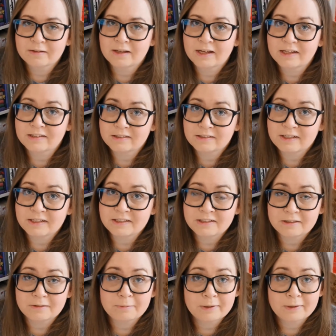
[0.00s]
as
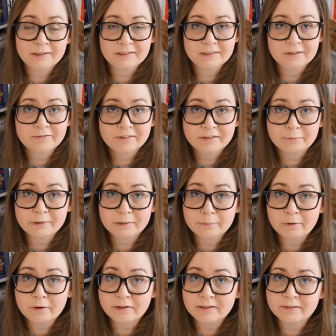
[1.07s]
nature plays a very big
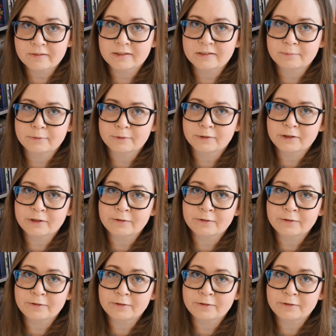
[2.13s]
part in this book.